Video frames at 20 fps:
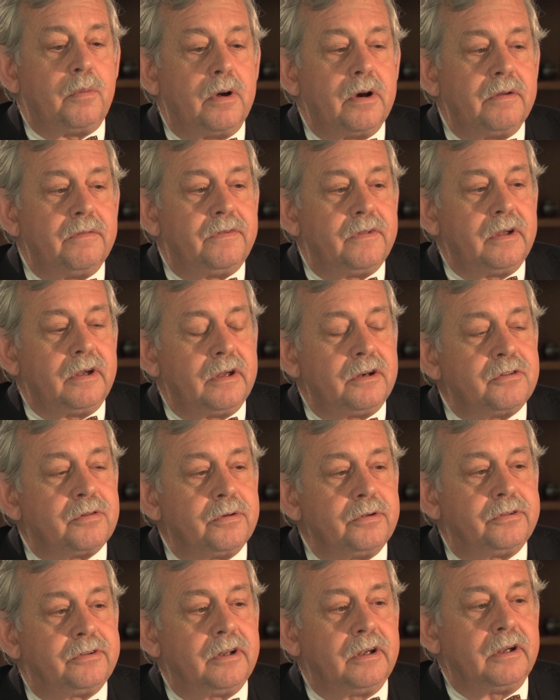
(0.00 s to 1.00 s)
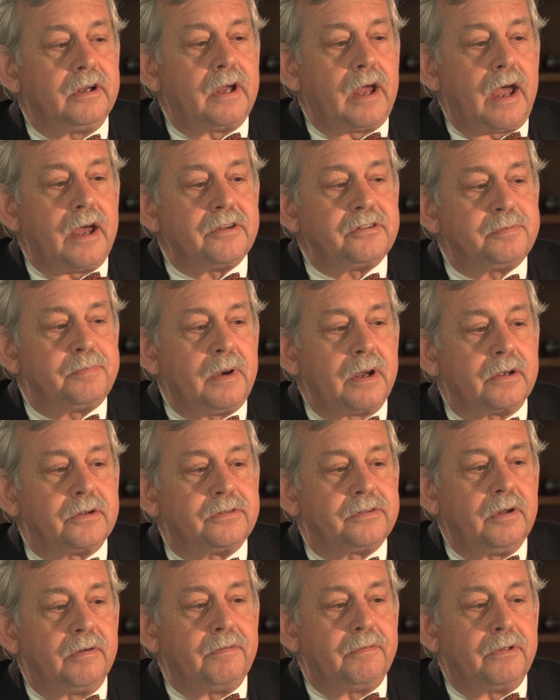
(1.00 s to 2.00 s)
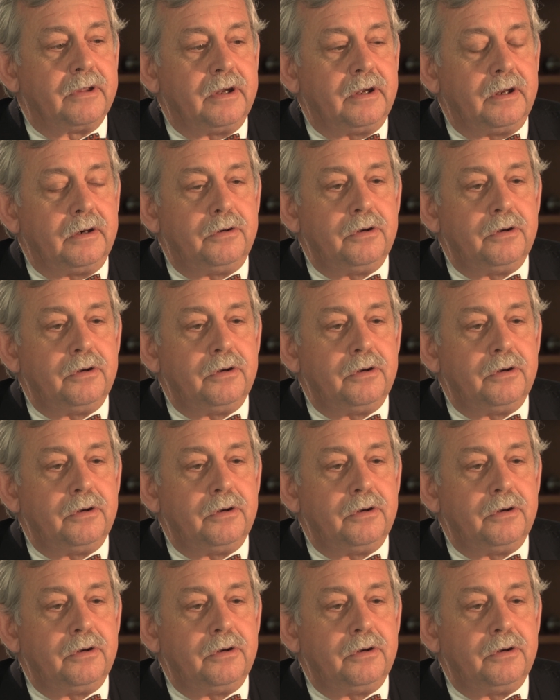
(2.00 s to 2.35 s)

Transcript: one of the interesting aspects of the